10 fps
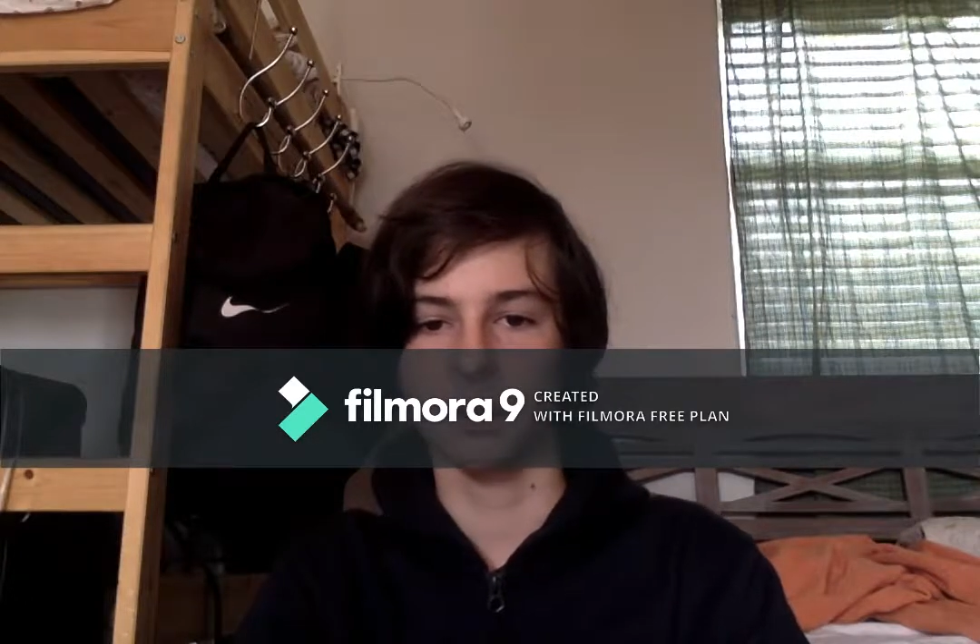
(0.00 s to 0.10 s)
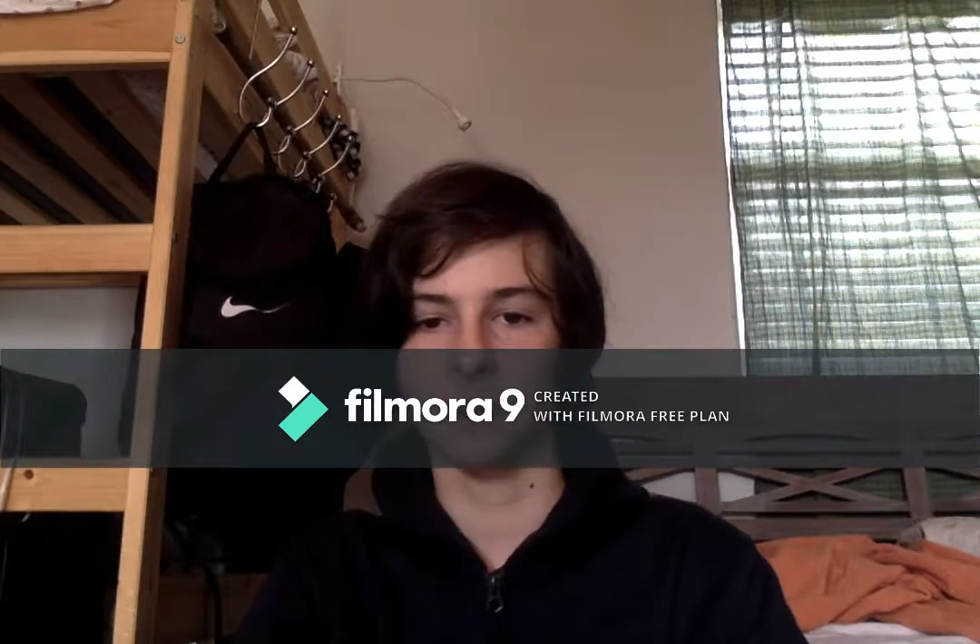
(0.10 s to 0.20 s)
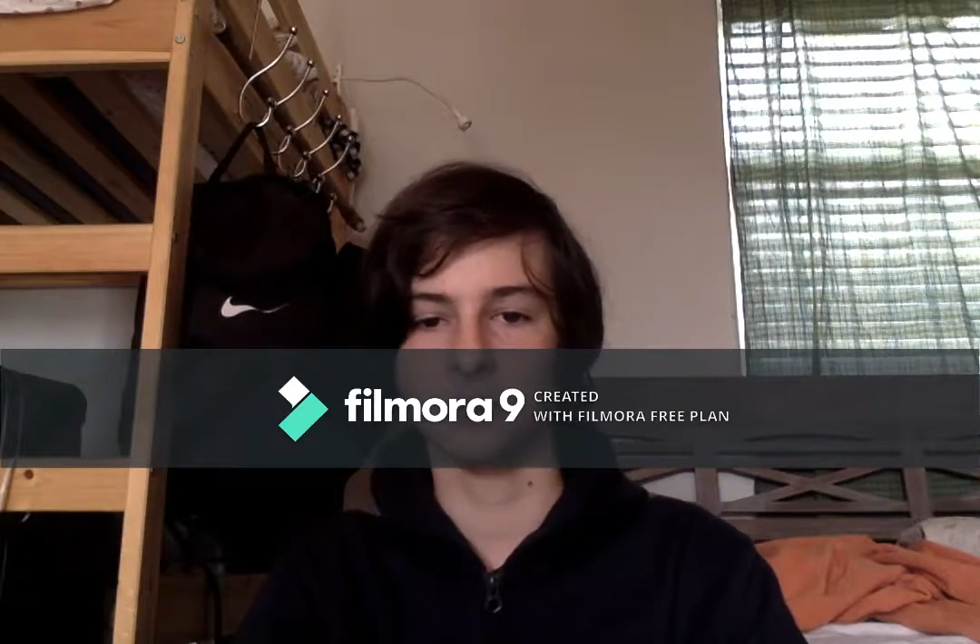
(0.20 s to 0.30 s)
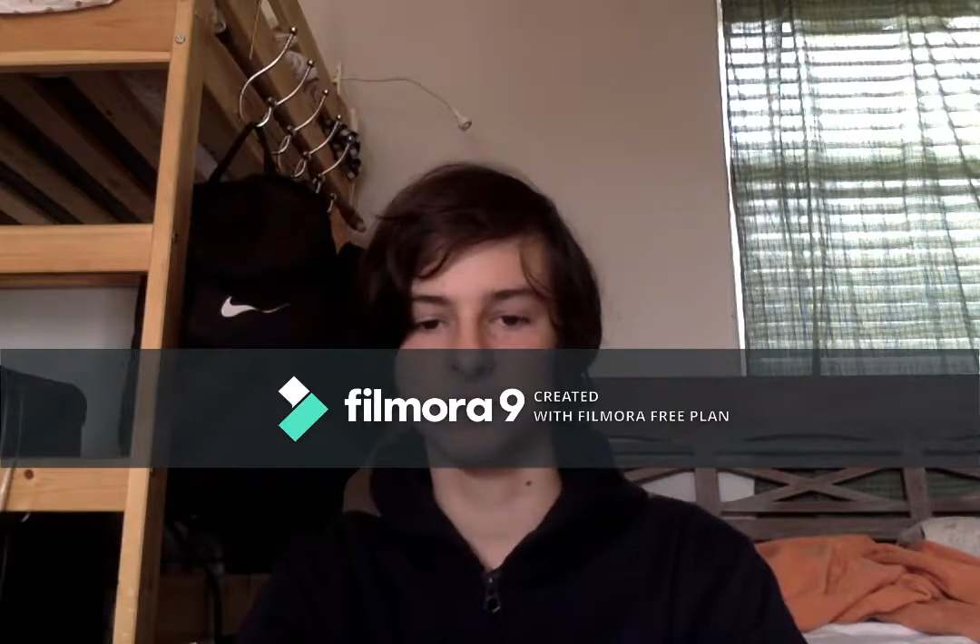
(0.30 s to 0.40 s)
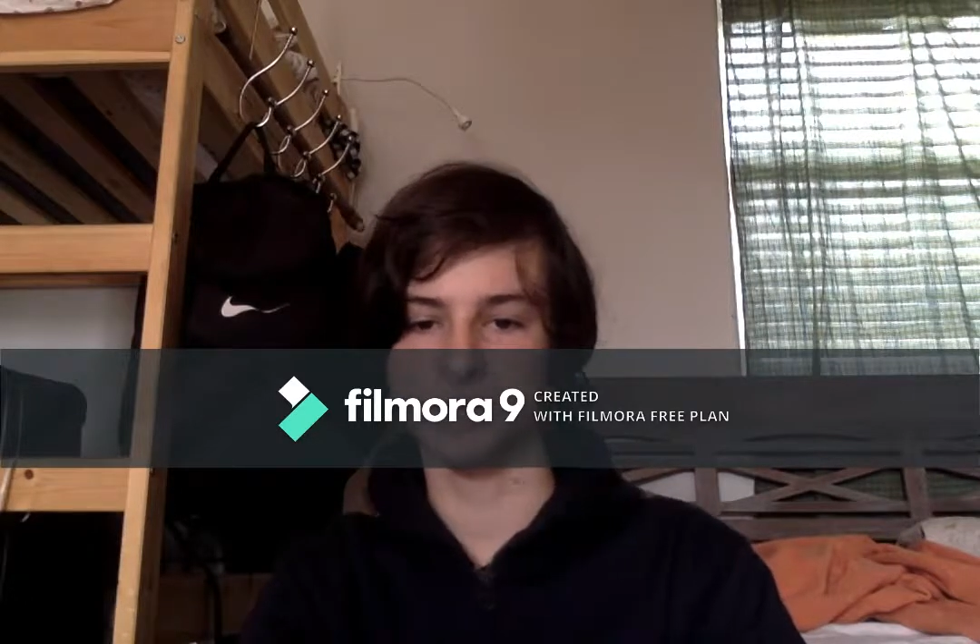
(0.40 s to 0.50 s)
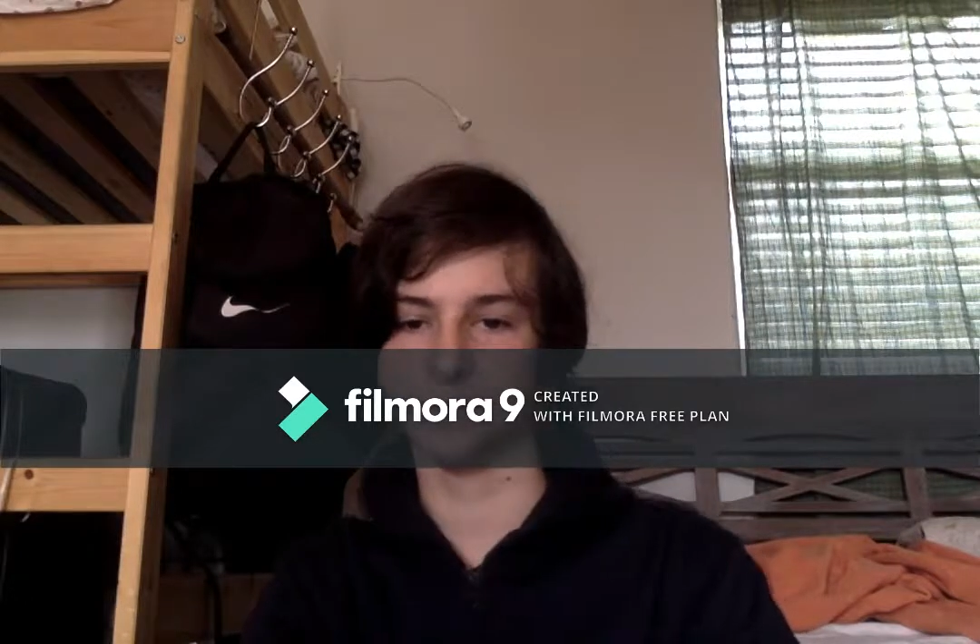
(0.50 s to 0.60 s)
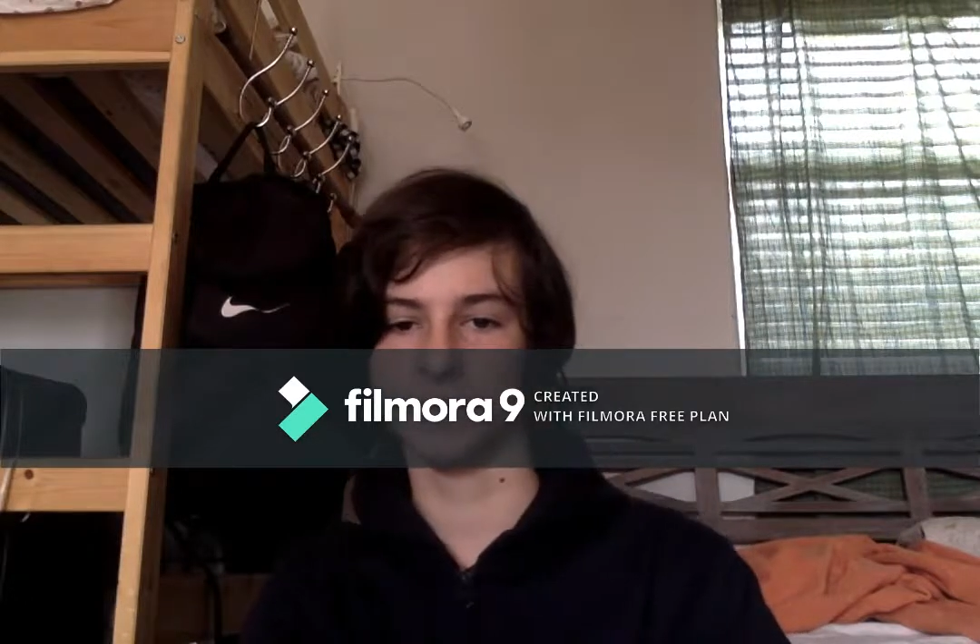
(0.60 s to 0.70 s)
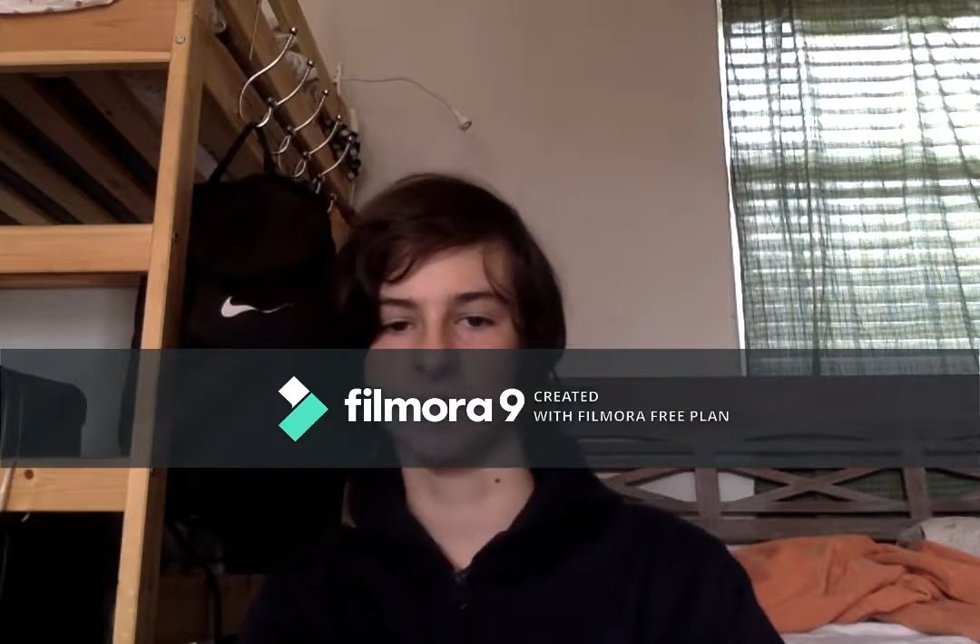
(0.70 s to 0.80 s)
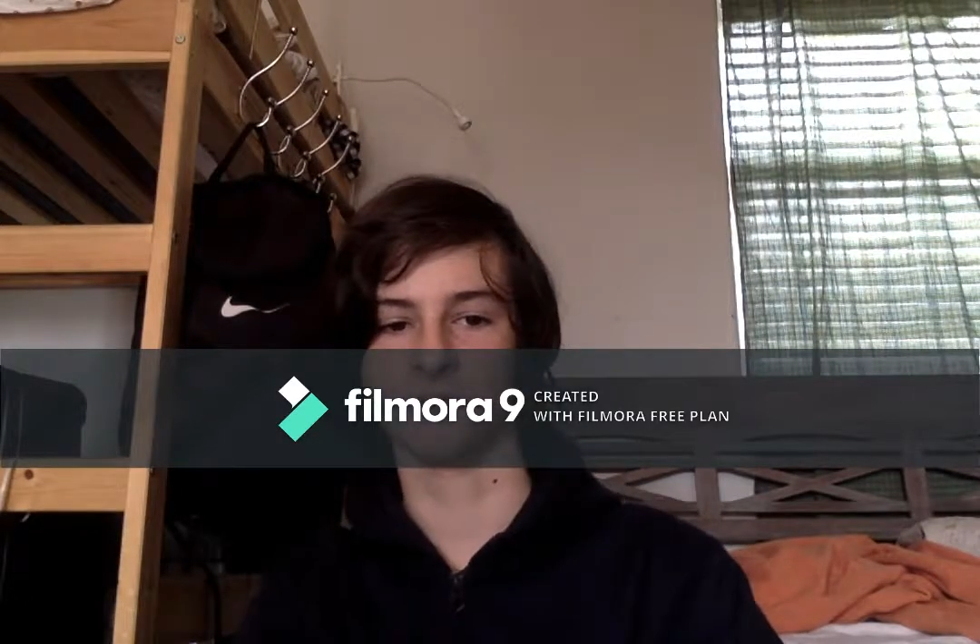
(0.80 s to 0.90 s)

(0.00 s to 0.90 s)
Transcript: Now, since my